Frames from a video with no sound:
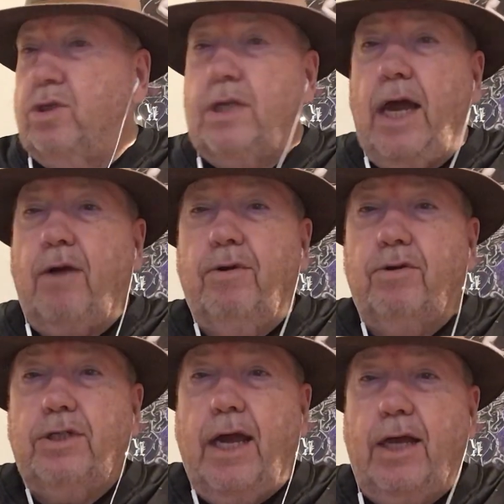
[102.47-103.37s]
stack one or
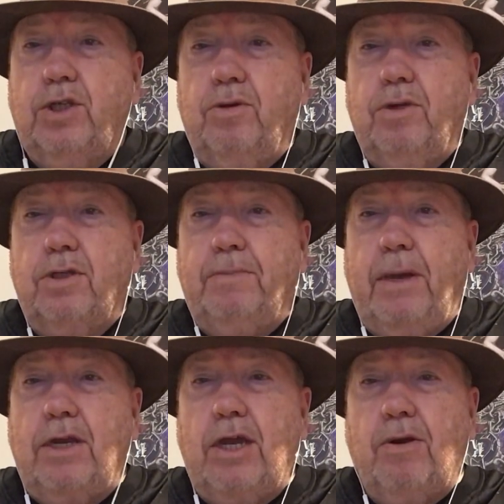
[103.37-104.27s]
stack two to
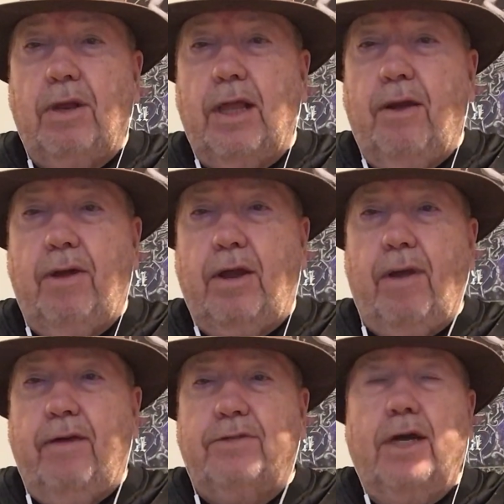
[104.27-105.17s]
spend a year at Larry
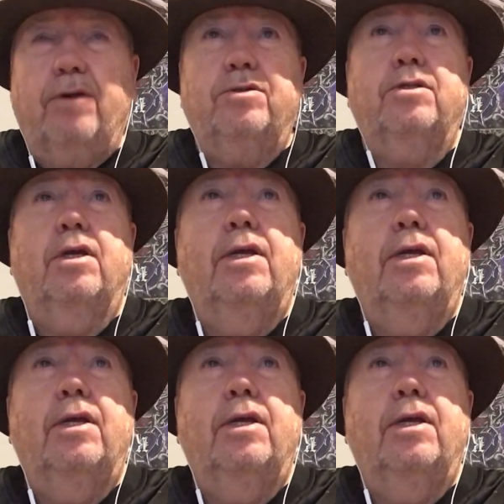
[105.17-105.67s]
Graves' house.